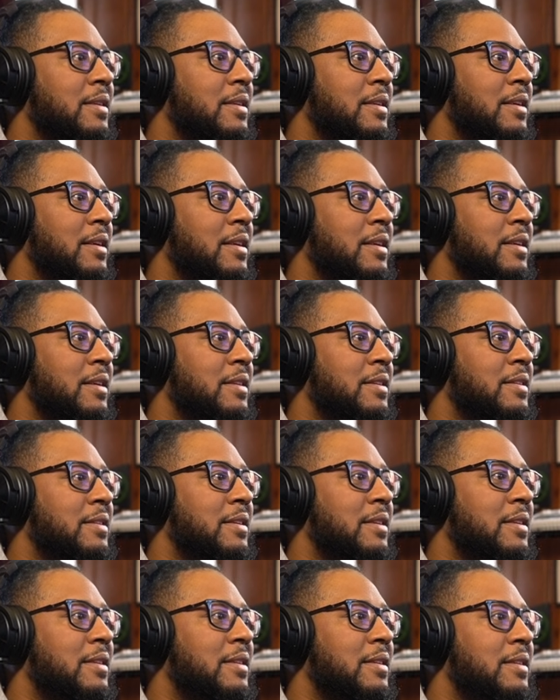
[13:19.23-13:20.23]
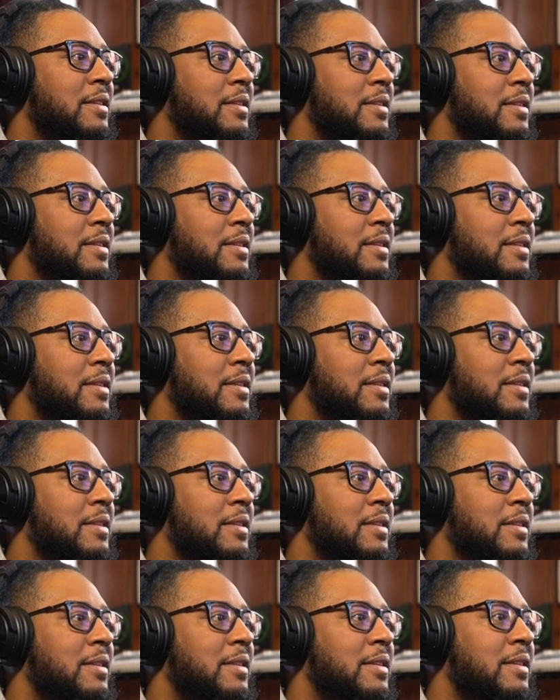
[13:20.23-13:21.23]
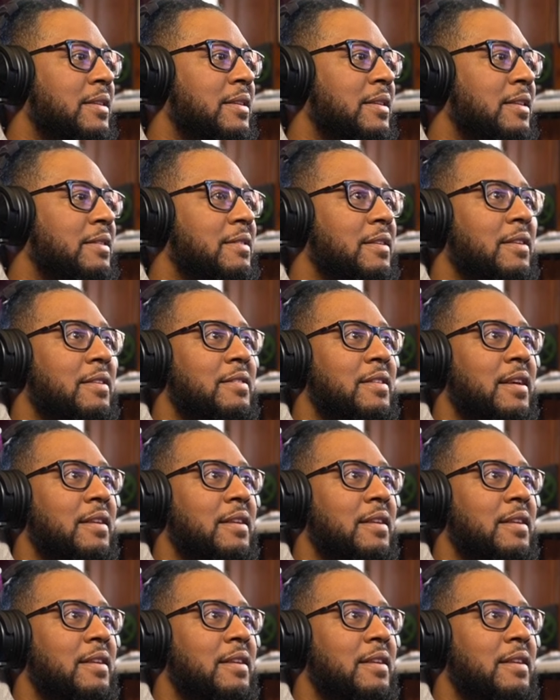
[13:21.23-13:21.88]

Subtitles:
and let's hear how it sounds.